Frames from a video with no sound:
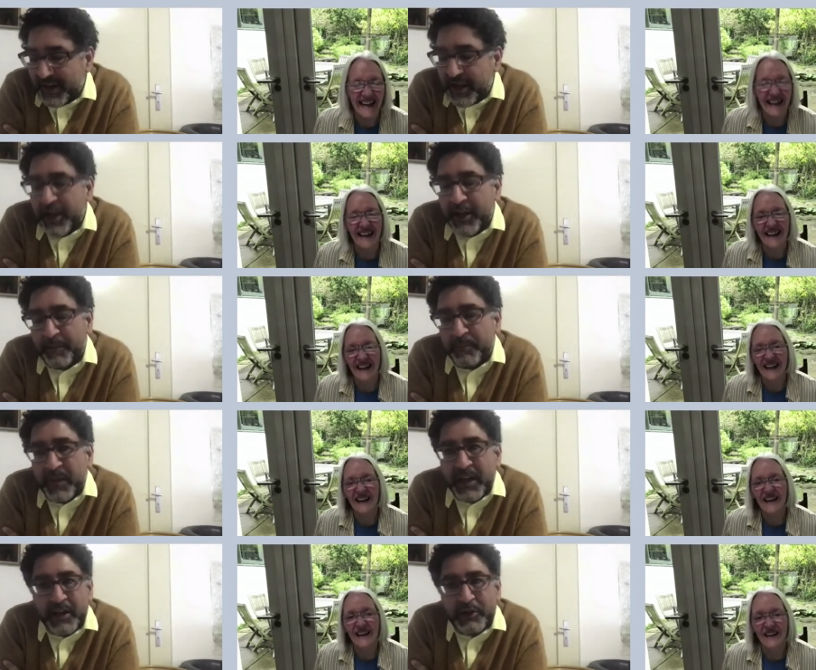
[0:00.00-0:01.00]
Speaker 1: um,
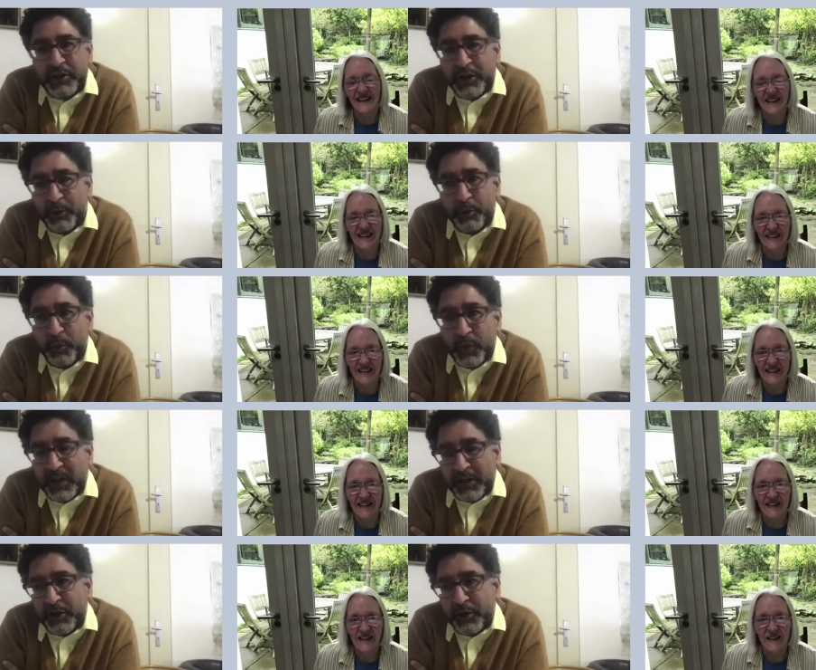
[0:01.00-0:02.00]
do
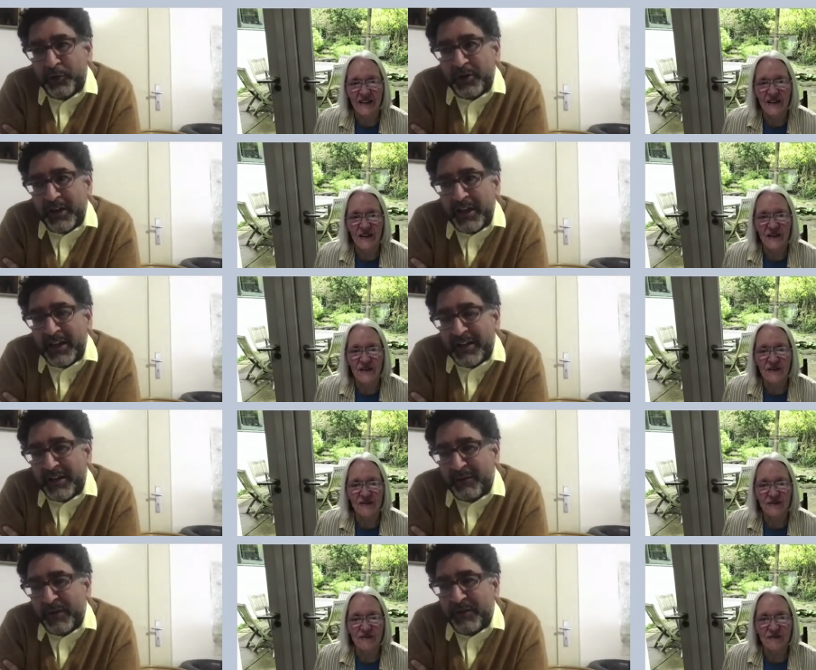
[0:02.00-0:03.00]
you, uh,
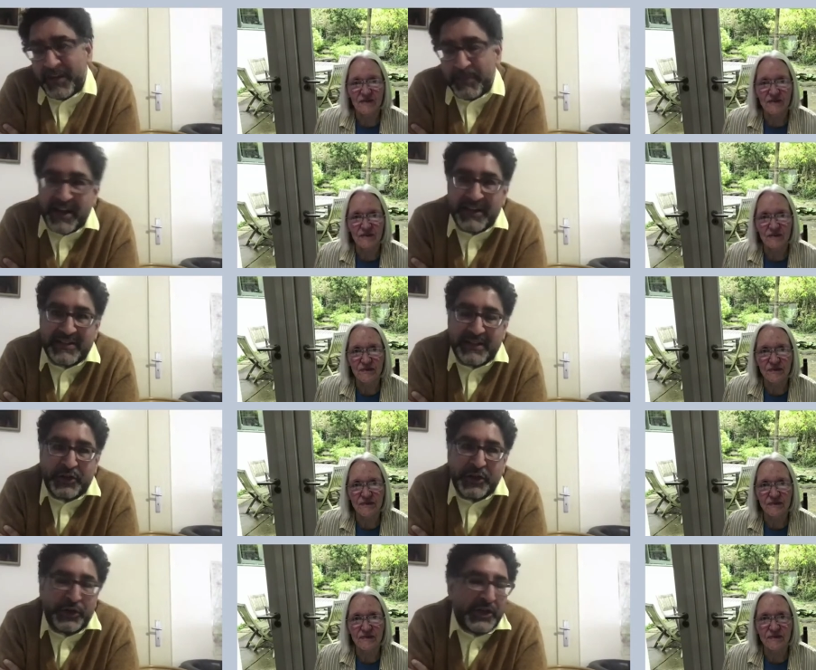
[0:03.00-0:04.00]
if we think about
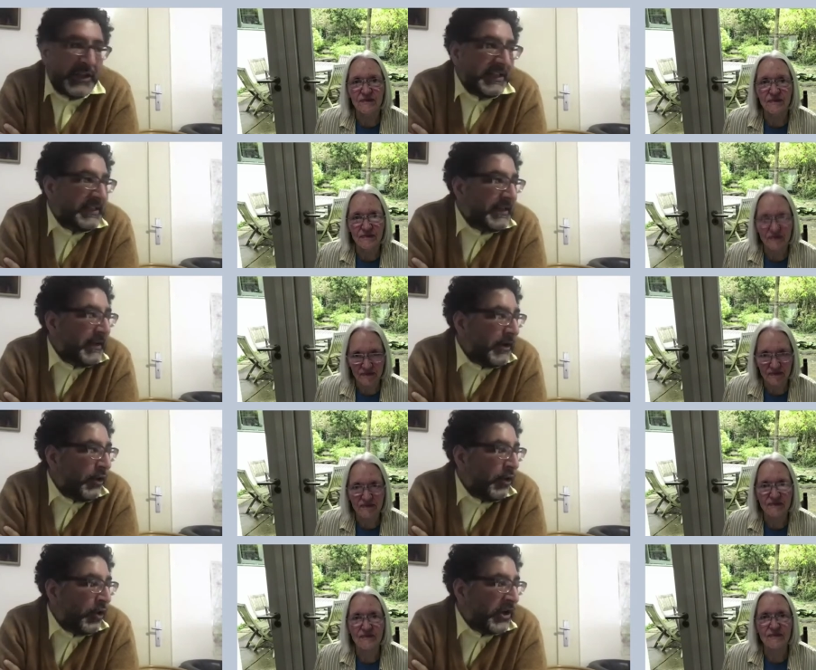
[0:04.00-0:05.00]
institutions
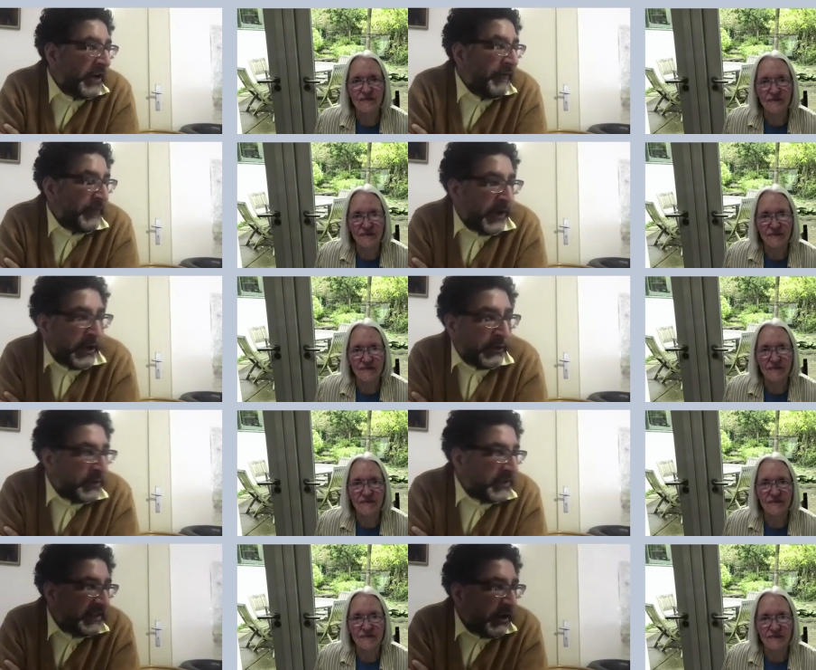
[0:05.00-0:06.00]
or kind of
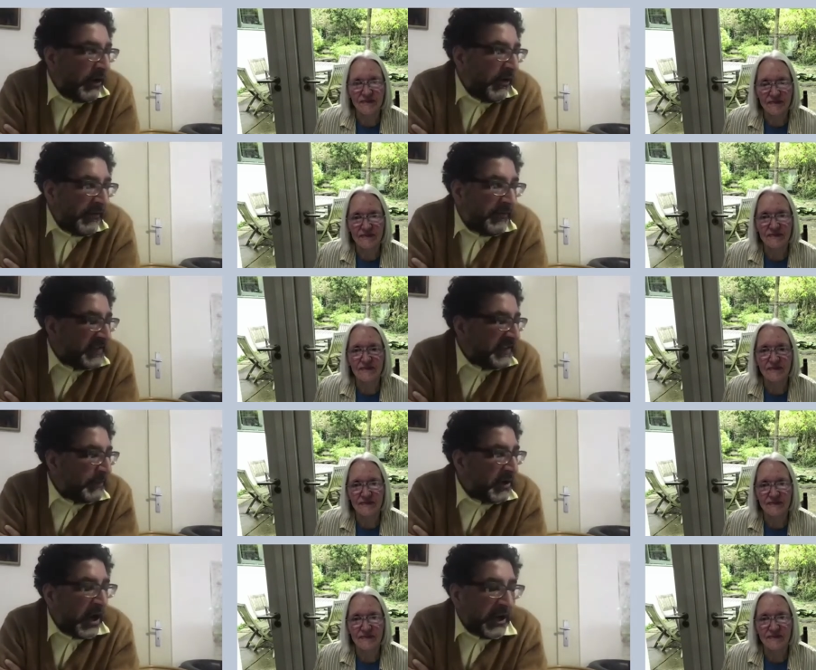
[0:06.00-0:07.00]
nodes of
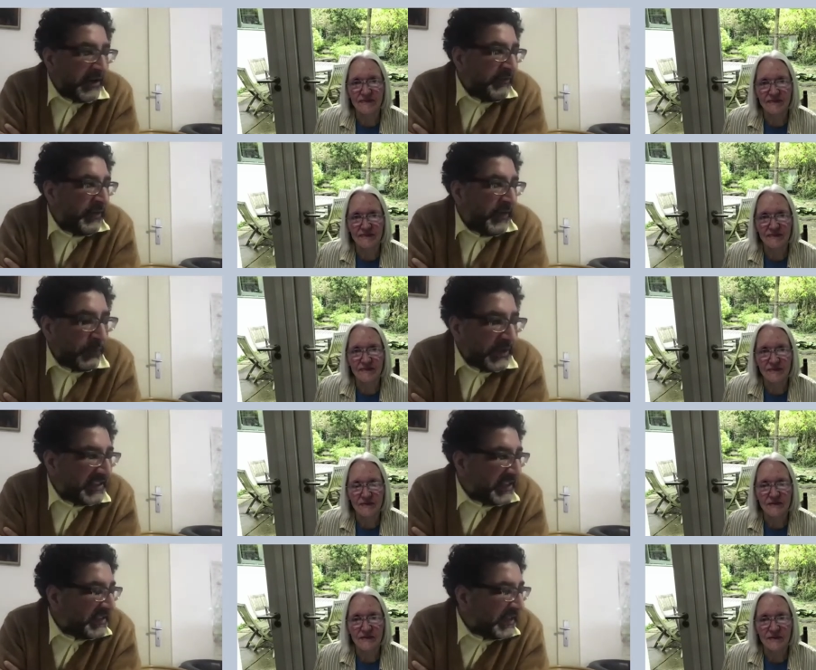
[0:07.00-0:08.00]
some kind of
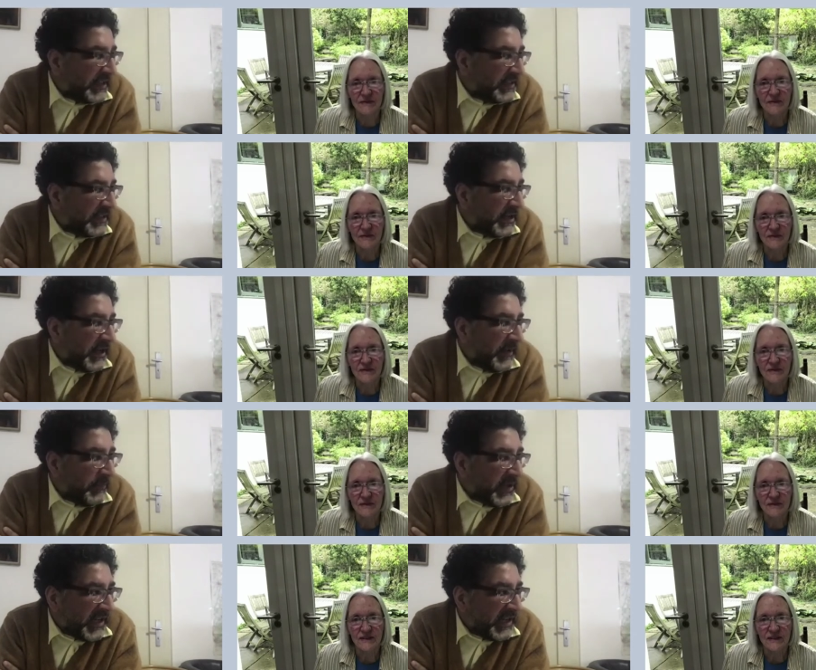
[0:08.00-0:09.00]
resistance,
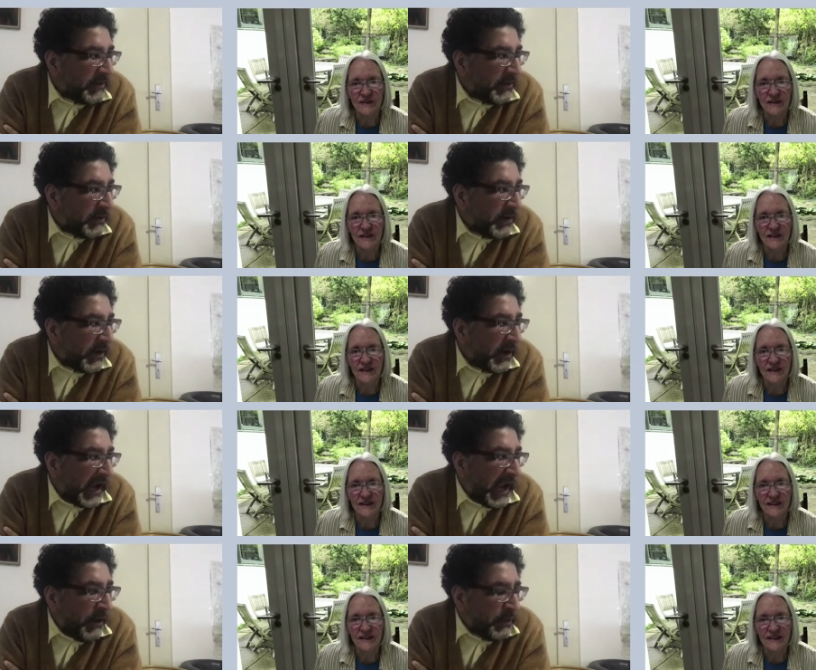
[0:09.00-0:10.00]

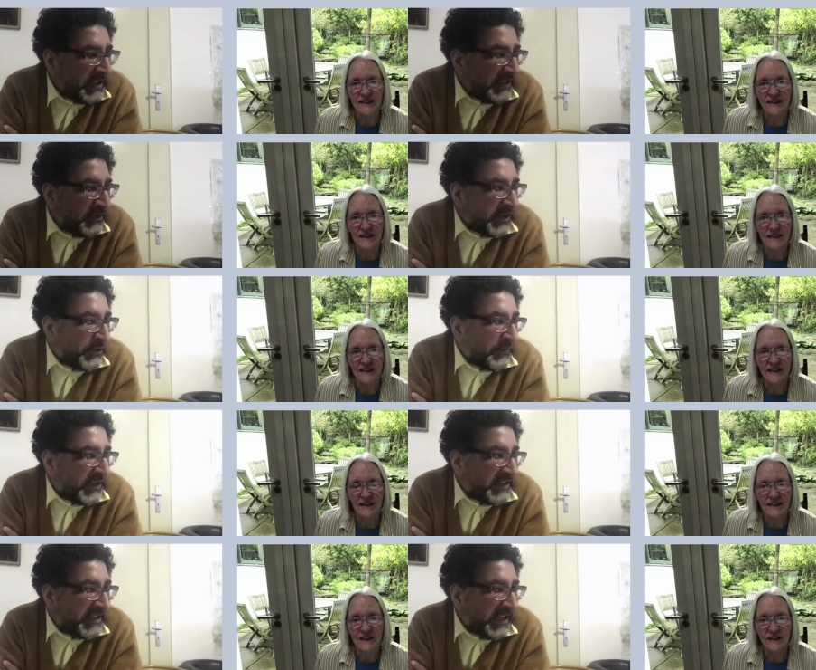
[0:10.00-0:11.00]
how does the
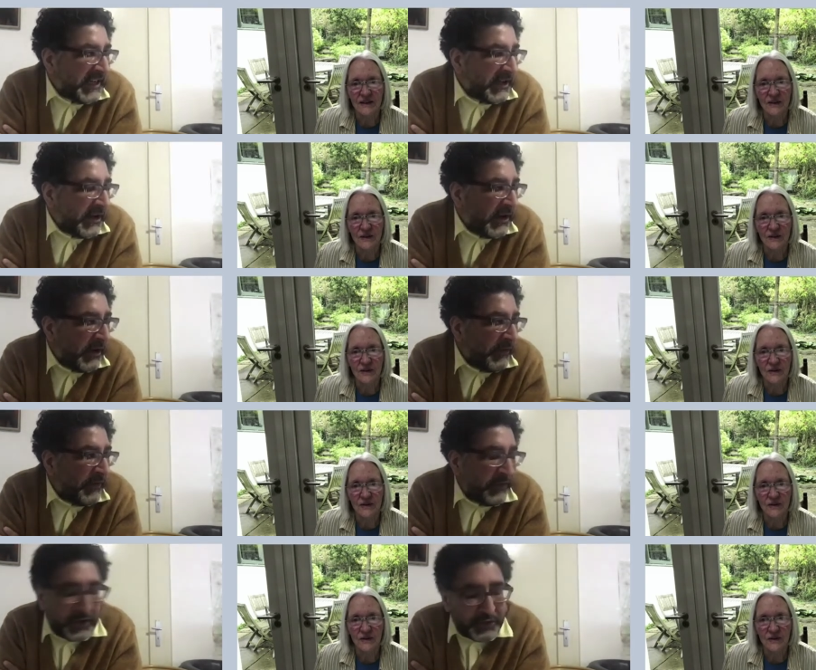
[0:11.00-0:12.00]
university of the
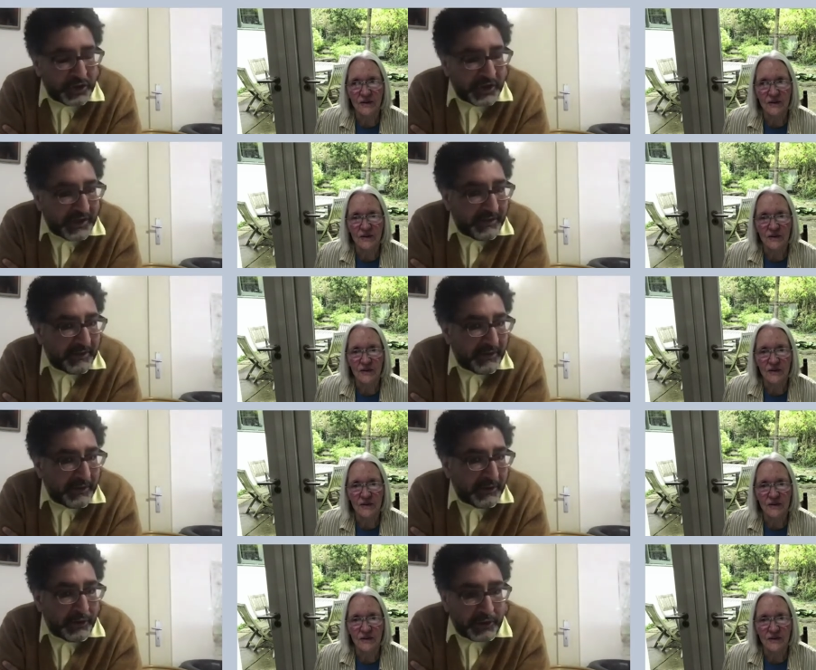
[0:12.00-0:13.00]
future
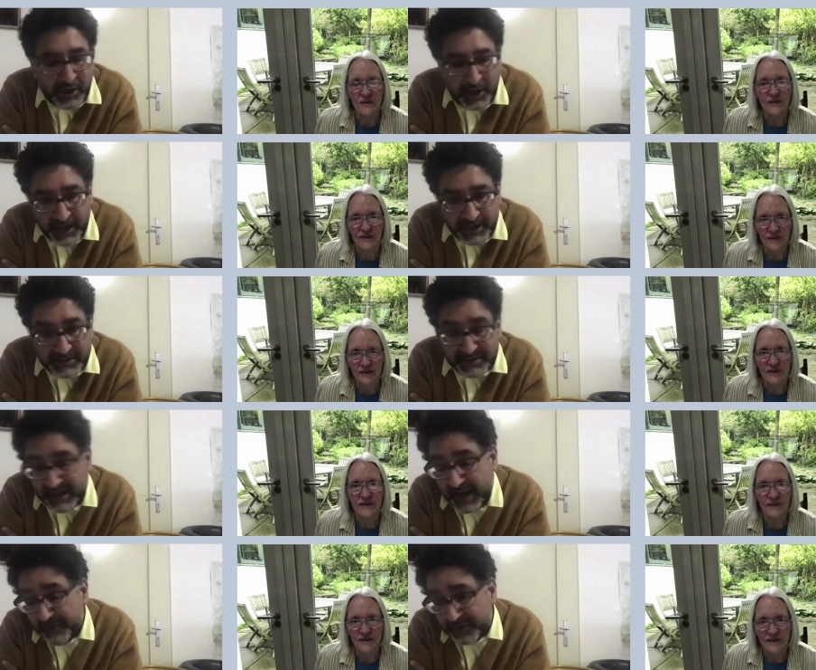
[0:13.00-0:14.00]
look like? Does it
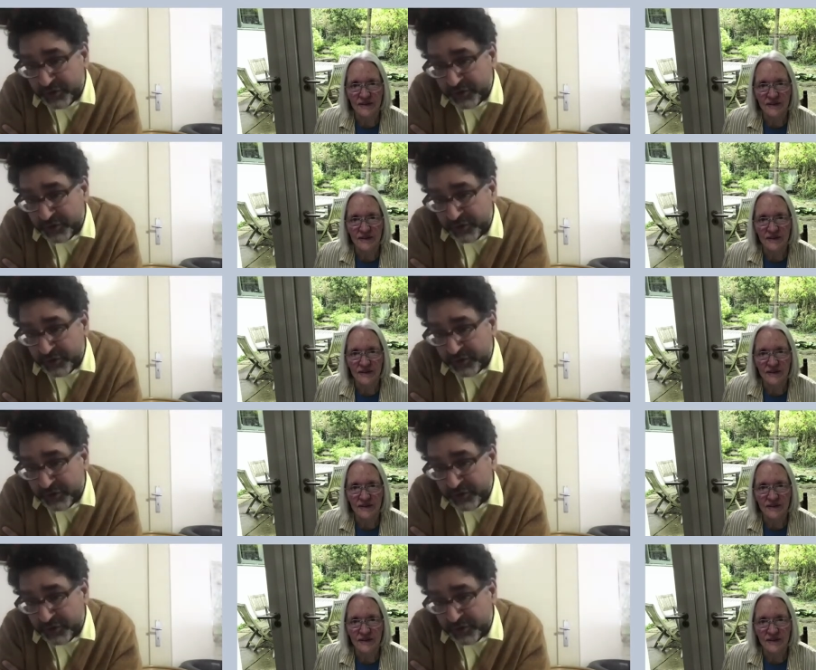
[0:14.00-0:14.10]
have to